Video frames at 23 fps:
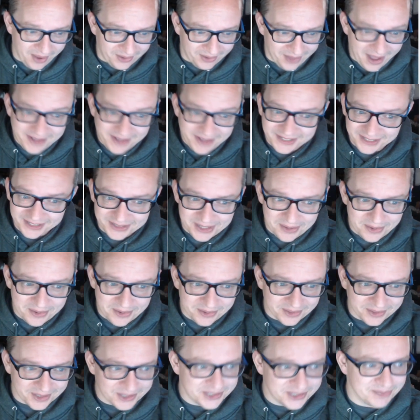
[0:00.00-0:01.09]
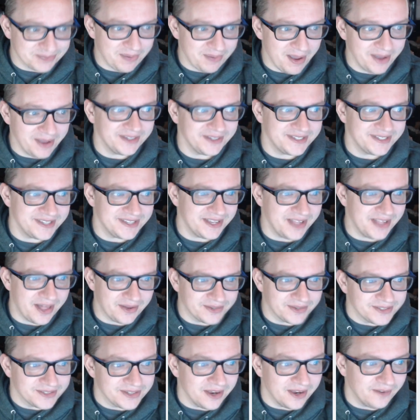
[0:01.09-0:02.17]
I'd get there early because she's probably gonna sell out of
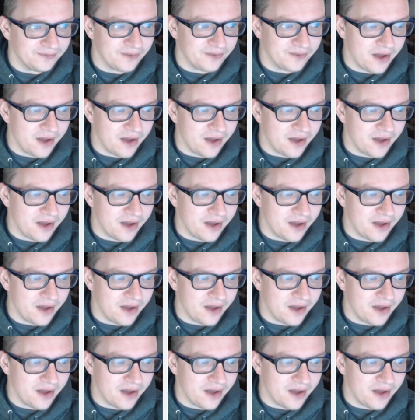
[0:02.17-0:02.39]
stuff.